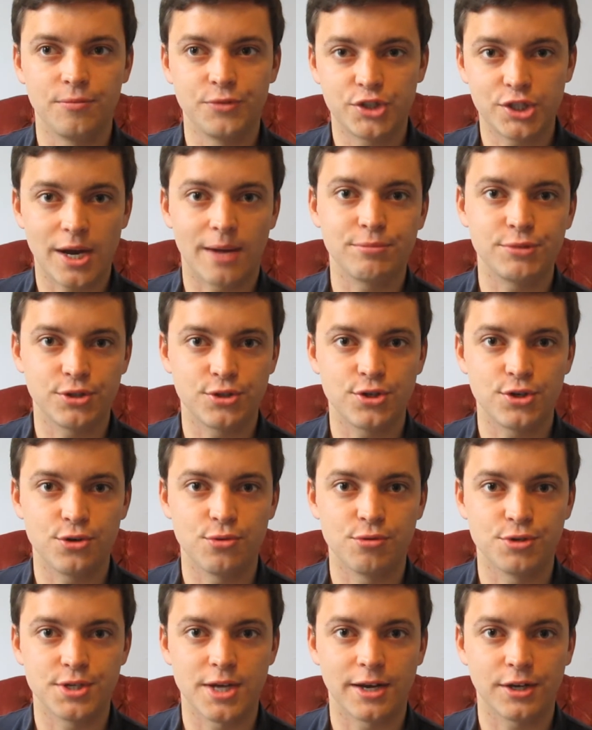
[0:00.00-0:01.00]
chapter 2
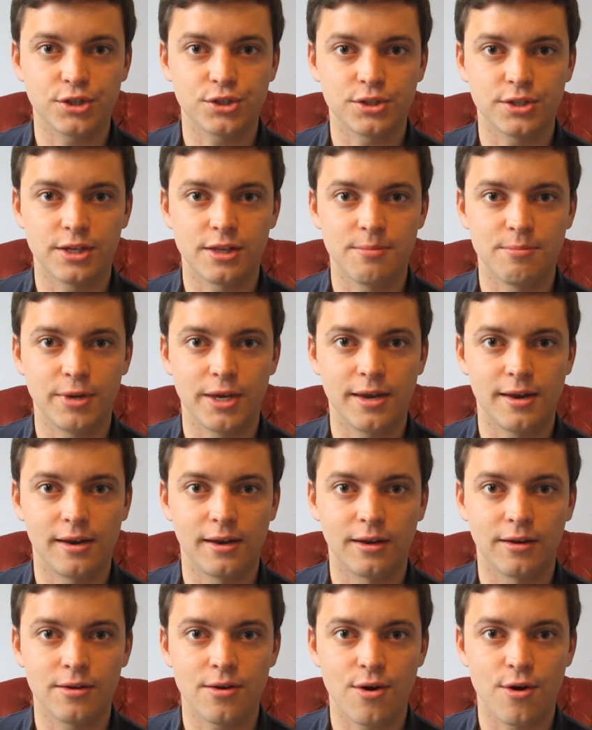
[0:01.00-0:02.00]
was actually the
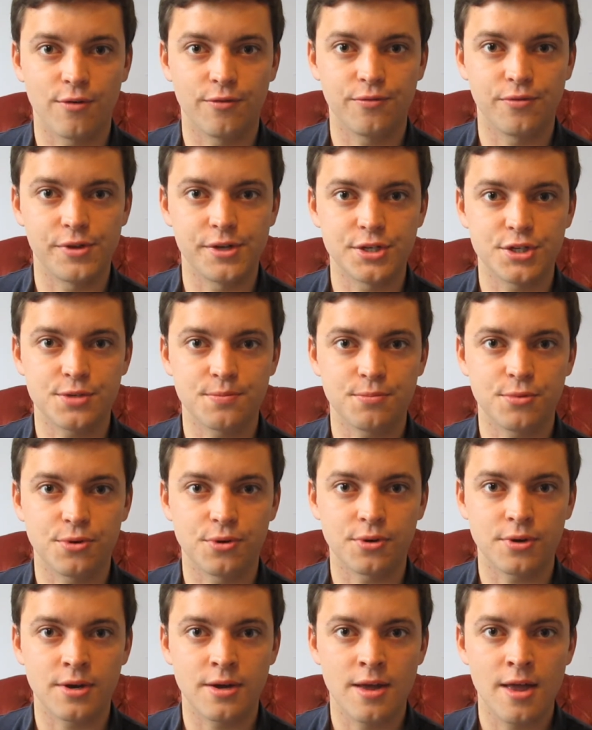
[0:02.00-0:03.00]
beginning of this
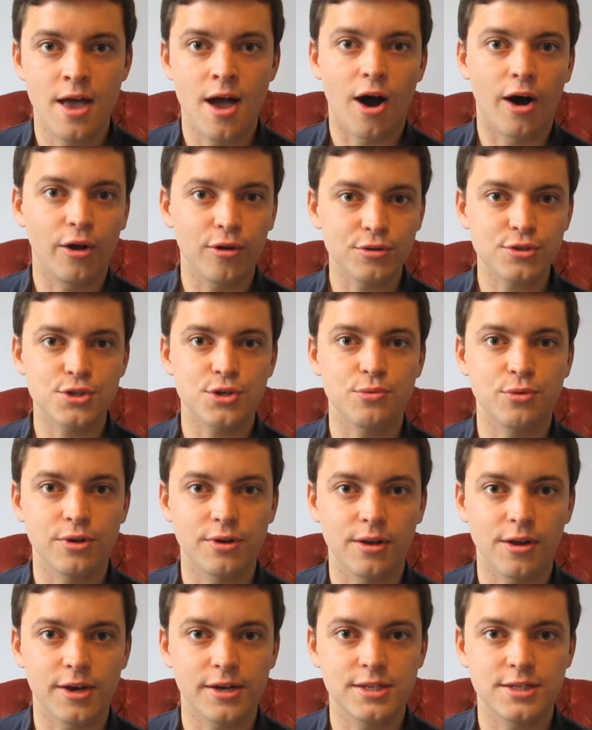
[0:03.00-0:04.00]
book. I also would
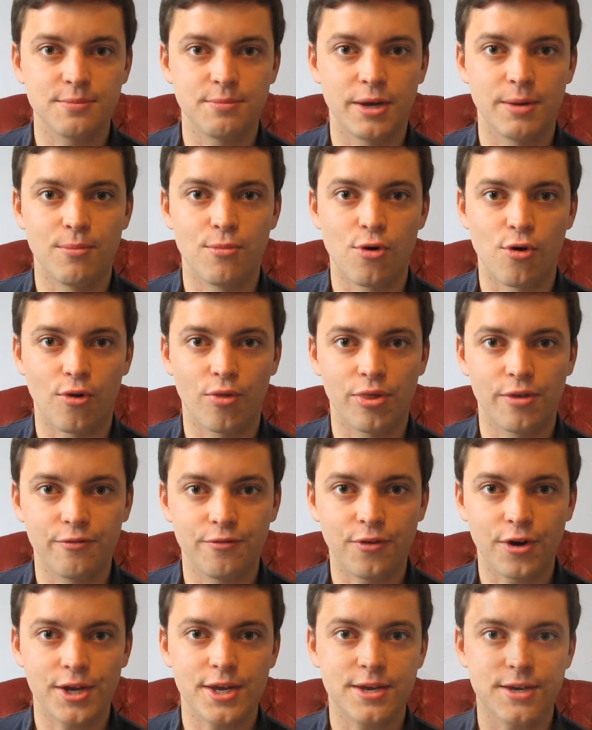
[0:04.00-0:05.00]
have liked a bit more on the
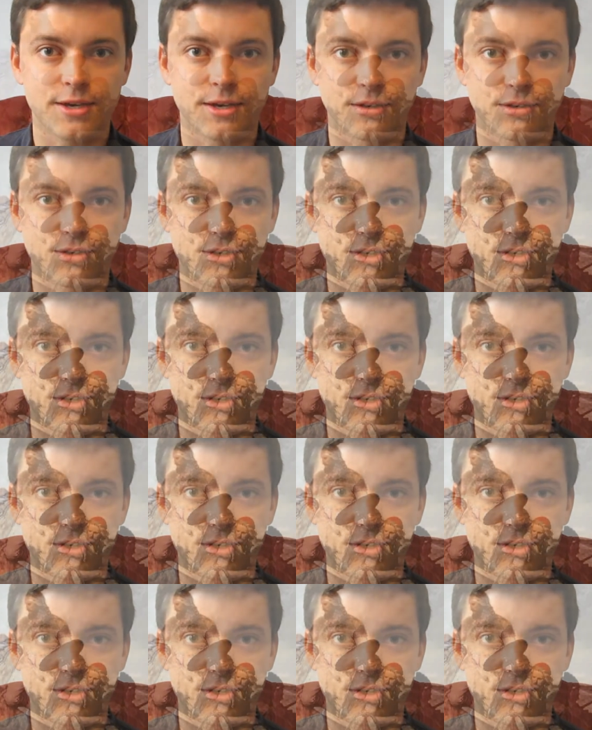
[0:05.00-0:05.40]
Vikings,